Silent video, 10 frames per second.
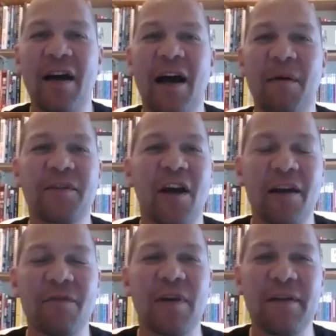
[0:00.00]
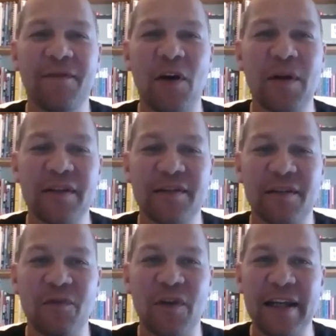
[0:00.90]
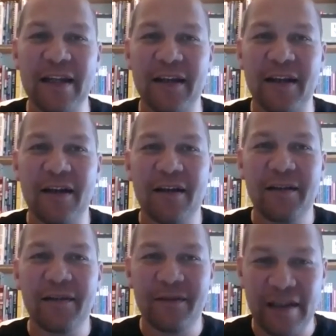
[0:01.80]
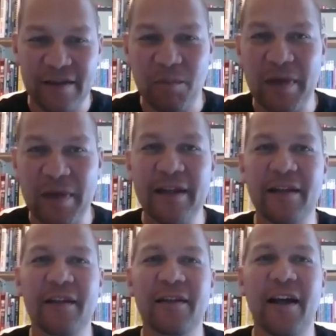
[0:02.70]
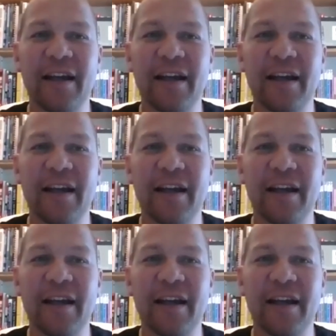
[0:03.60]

I was kind of really focused and really disciplined, and